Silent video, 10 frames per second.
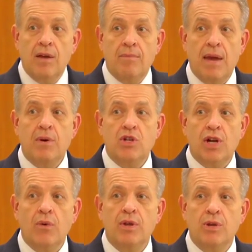May we
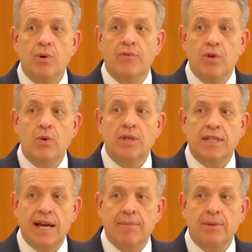share with you a few
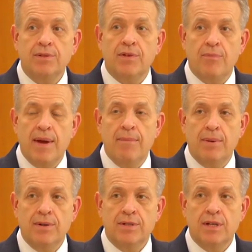examples of
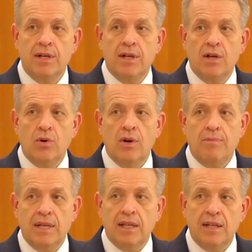members who have
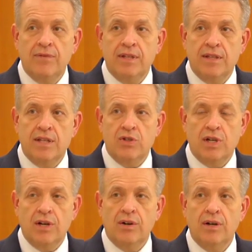been lifted this
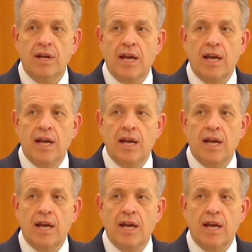year